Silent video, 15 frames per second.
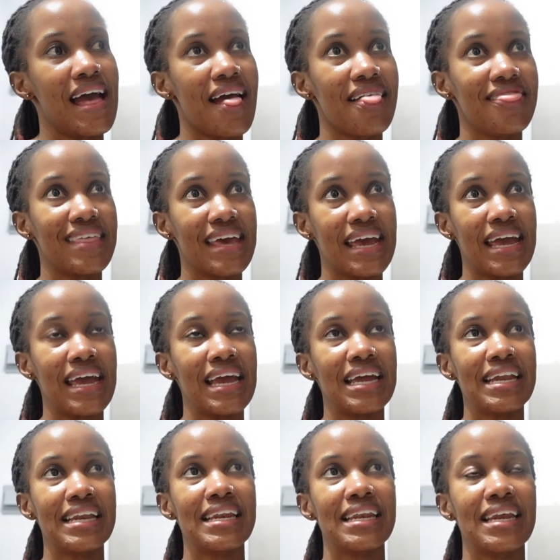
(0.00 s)
And
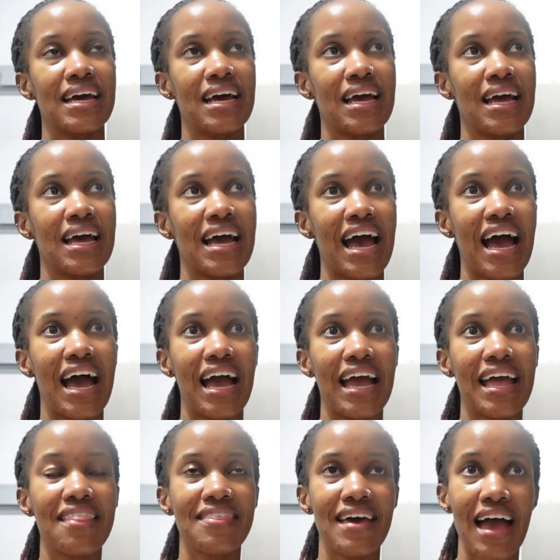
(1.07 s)
then
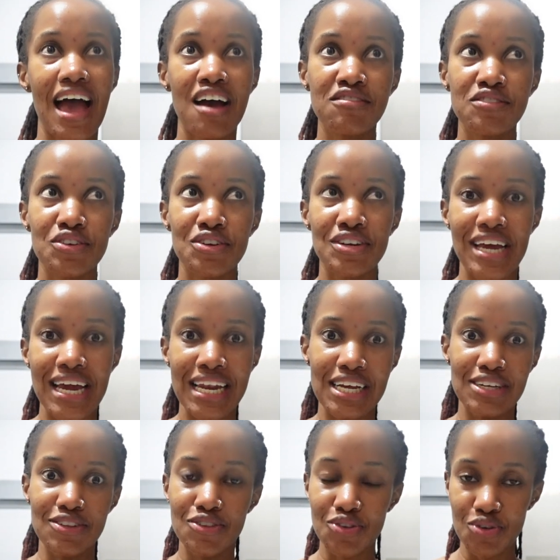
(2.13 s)
in the afternoon at
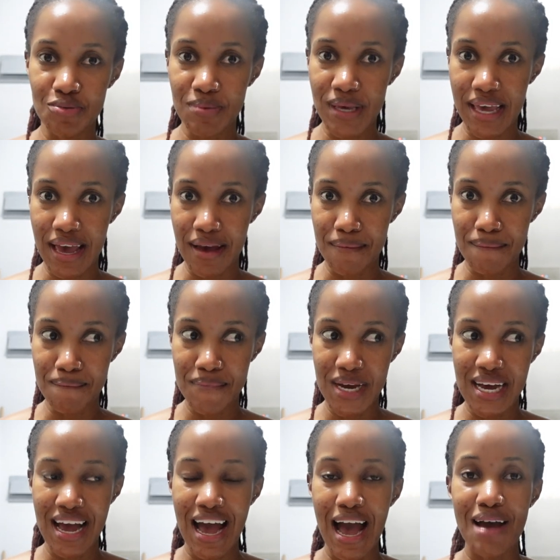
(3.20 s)
like 2 p.m.,
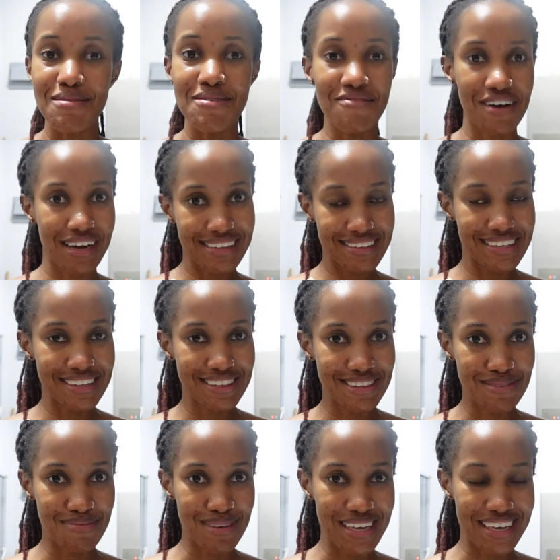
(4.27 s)
I'm invited
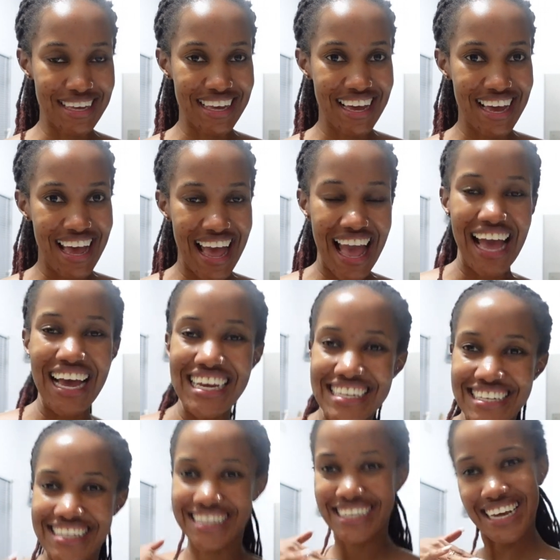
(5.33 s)
to be
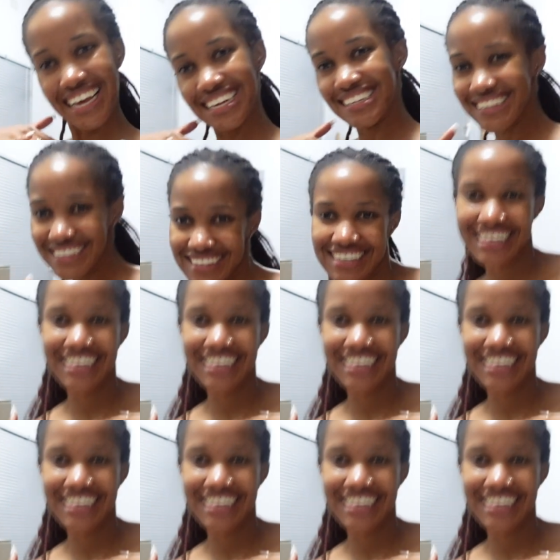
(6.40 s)
a dance